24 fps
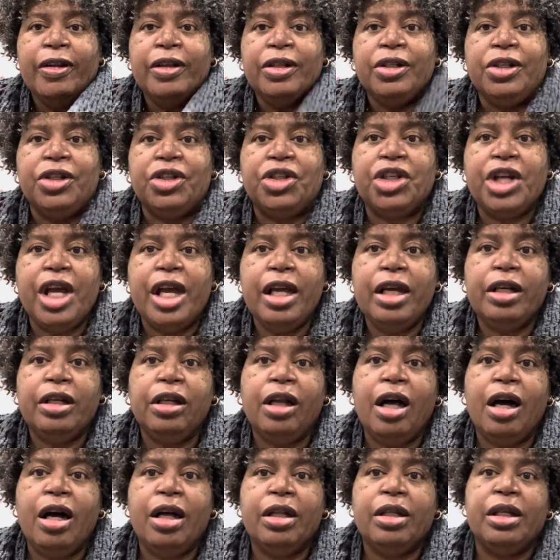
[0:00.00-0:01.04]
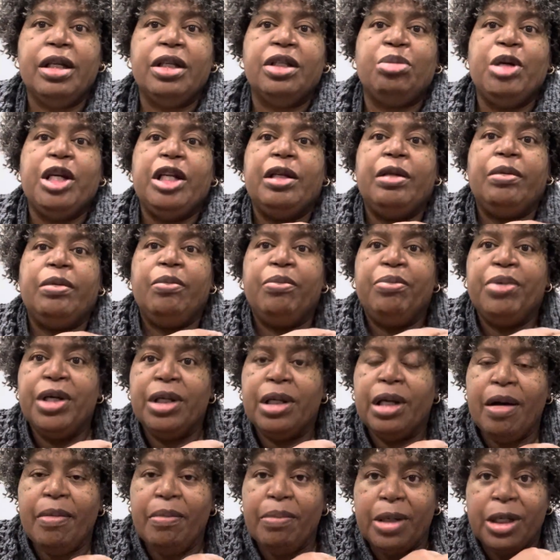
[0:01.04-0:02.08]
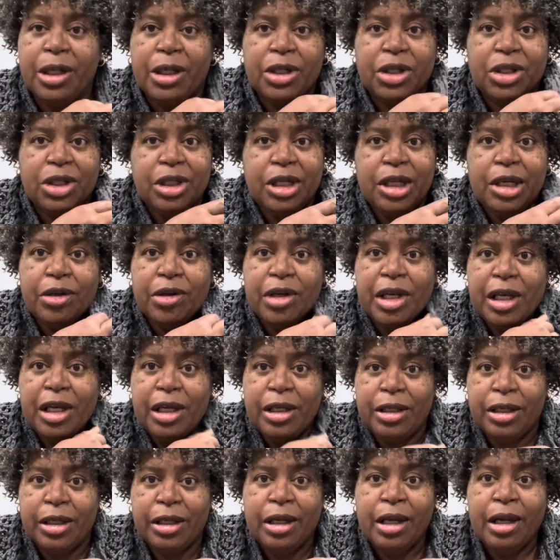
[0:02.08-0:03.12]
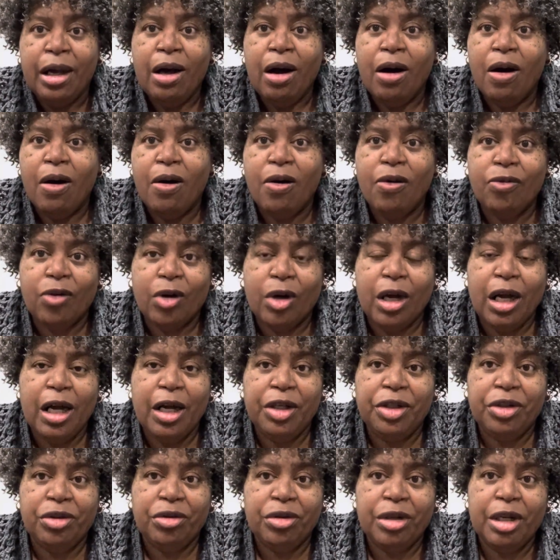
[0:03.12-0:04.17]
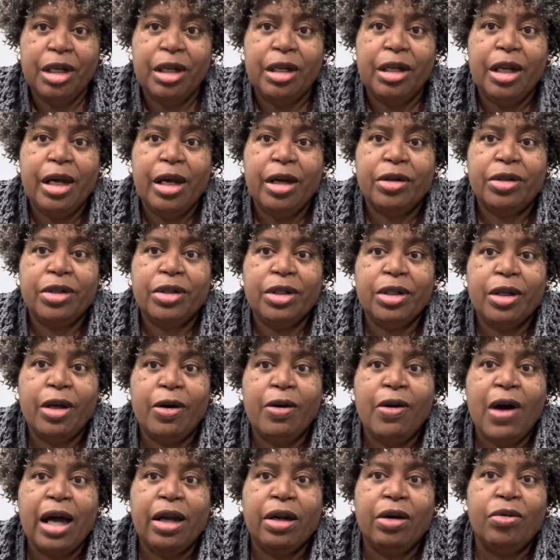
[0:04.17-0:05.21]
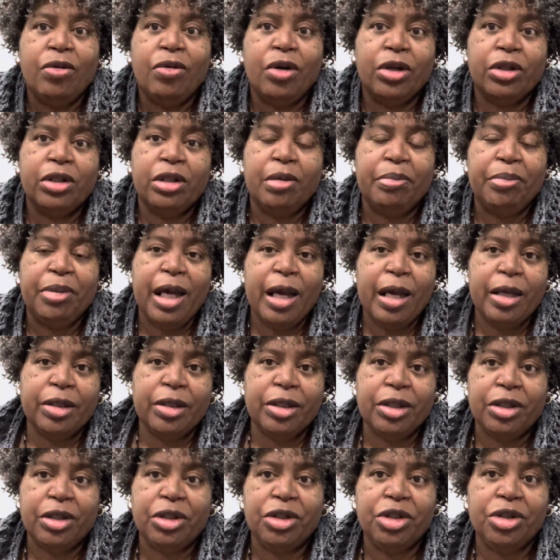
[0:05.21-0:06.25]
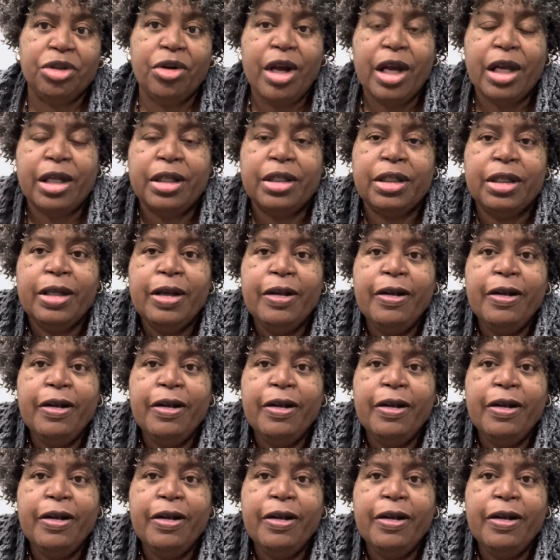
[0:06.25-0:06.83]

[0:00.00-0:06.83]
The shade cloth has been put up, but it's still hitting over 100 in there, so I don't want the plants to stress